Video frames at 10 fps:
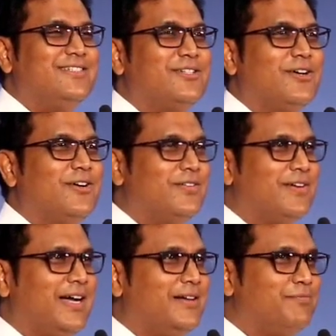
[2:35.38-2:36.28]

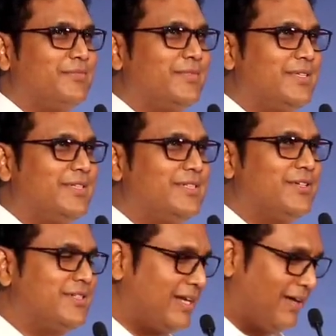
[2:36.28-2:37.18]
So, um,
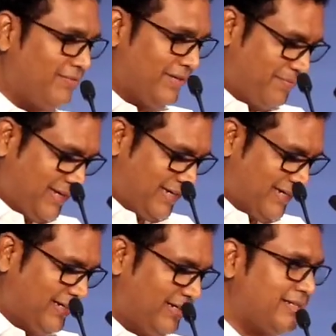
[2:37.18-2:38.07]
so it's lovely to be
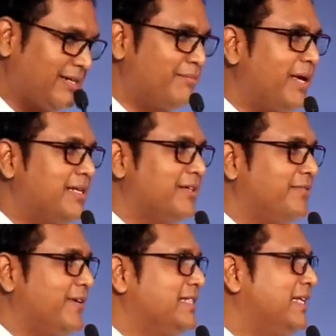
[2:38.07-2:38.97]
here. It's an amazing
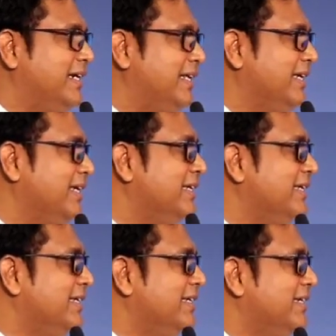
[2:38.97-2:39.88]
facility.
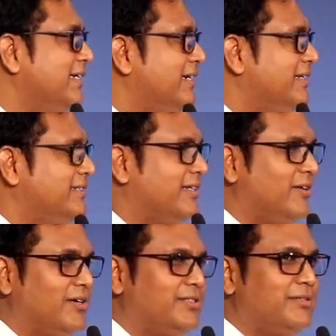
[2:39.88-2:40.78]

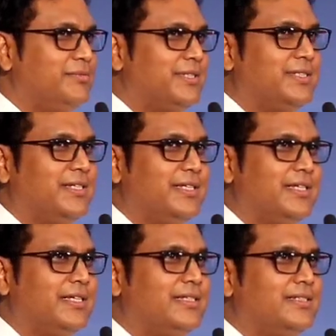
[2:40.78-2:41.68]
Uh, awesome to
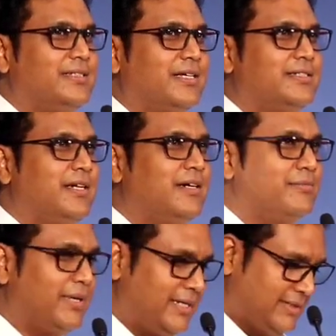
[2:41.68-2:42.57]
see such
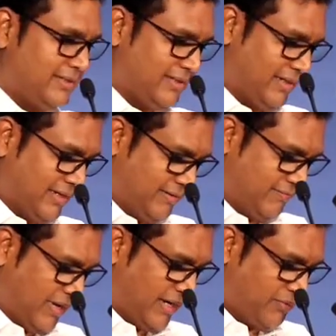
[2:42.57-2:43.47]
young minds
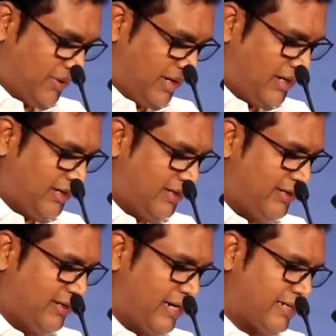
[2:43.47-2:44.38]
um, at work
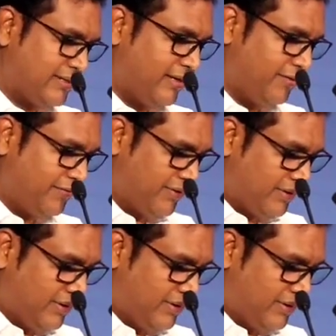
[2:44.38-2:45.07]
here at ZF.